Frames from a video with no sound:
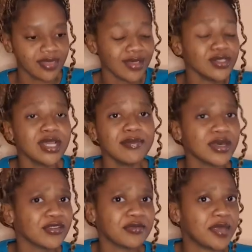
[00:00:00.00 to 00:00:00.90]
Jump out
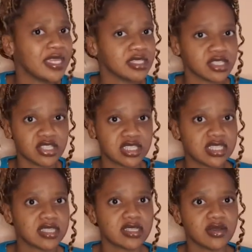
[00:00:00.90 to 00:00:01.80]
of bed. It's just
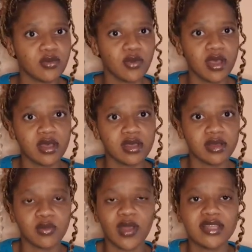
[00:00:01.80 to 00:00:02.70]
a
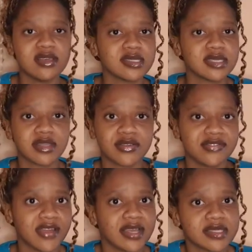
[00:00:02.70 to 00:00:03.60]
1-year
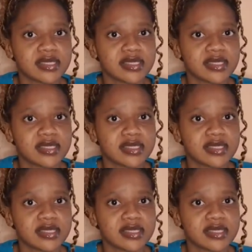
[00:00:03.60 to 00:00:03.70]
sacrifice.